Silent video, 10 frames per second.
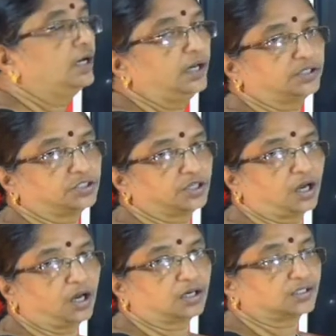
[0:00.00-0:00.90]
a
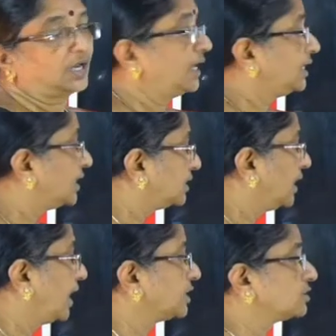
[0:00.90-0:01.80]
charge under the
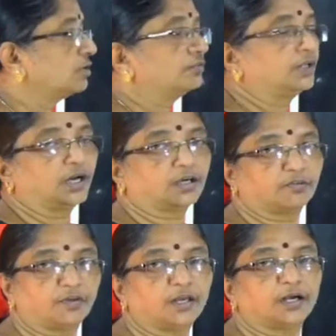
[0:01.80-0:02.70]
action of the
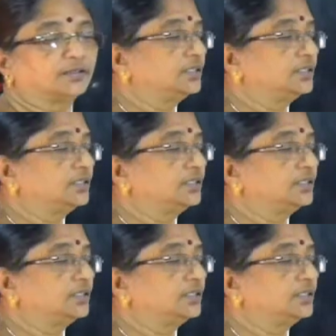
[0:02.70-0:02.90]
electric field.